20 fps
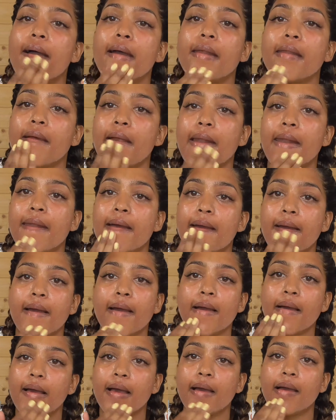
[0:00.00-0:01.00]
and then
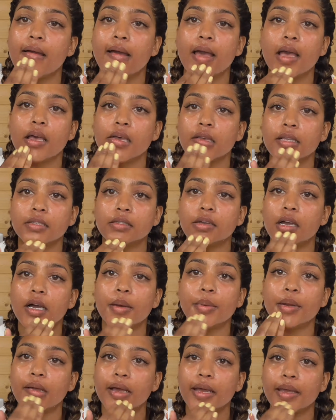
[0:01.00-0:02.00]

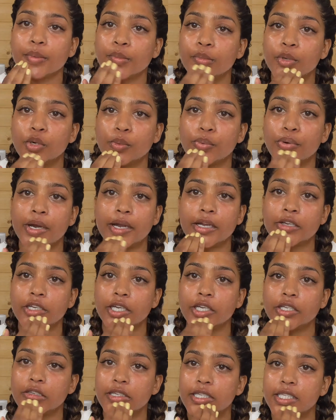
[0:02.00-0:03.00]
start applying more
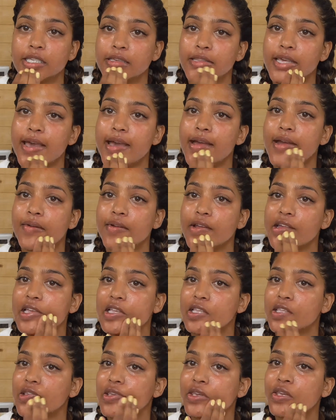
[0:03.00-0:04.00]
pressure just to the
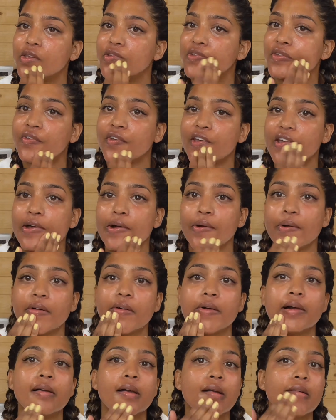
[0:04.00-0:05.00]
areas that you
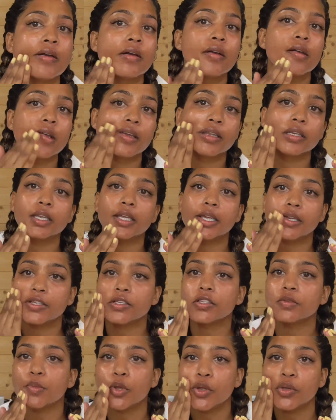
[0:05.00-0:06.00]
feel need
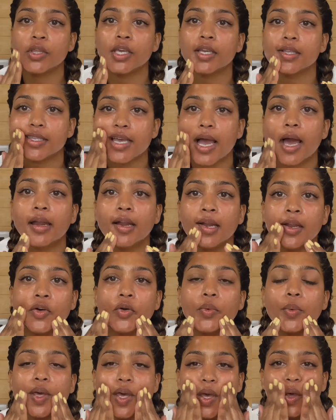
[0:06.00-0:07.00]
smoothing down a
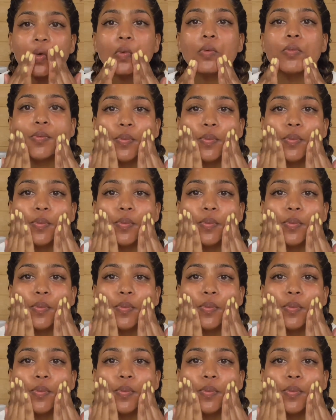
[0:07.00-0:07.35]
little bit.